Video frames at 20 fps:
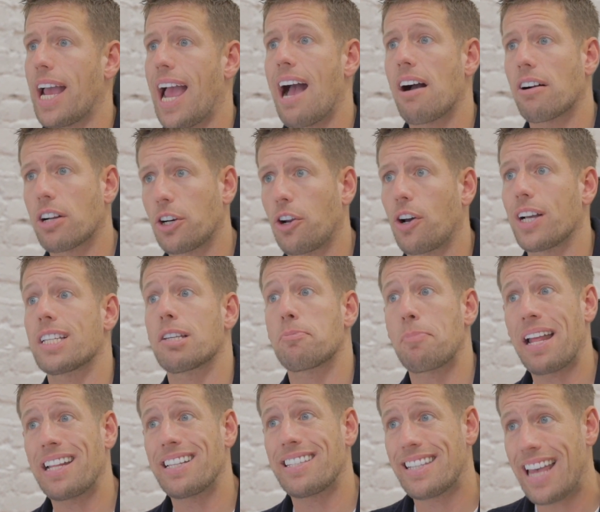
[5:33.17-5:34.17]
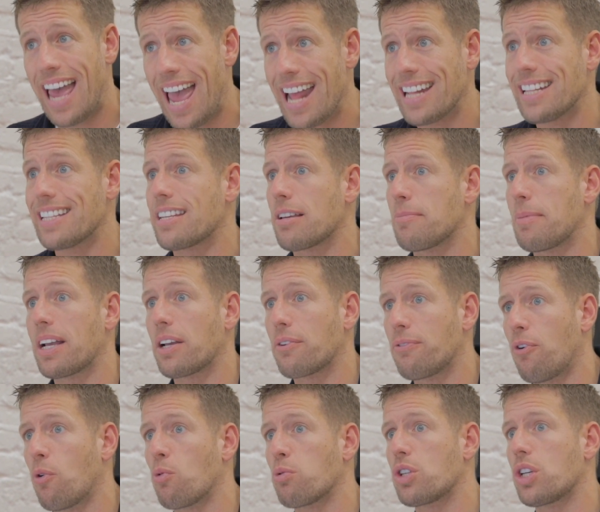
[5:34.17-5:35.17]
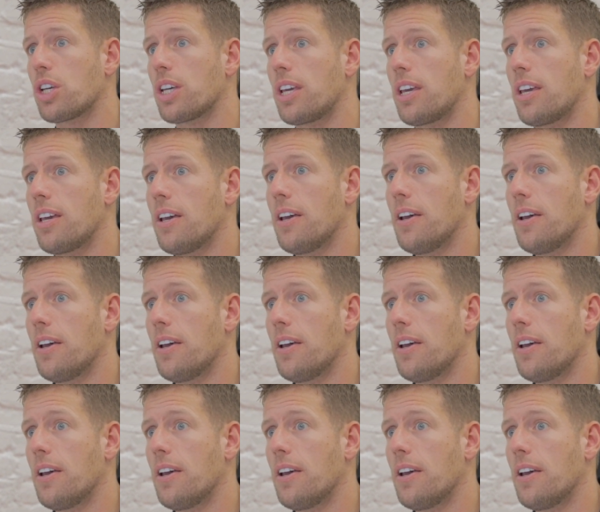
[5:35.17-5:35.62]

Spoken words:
how can I spend 10 to make 40?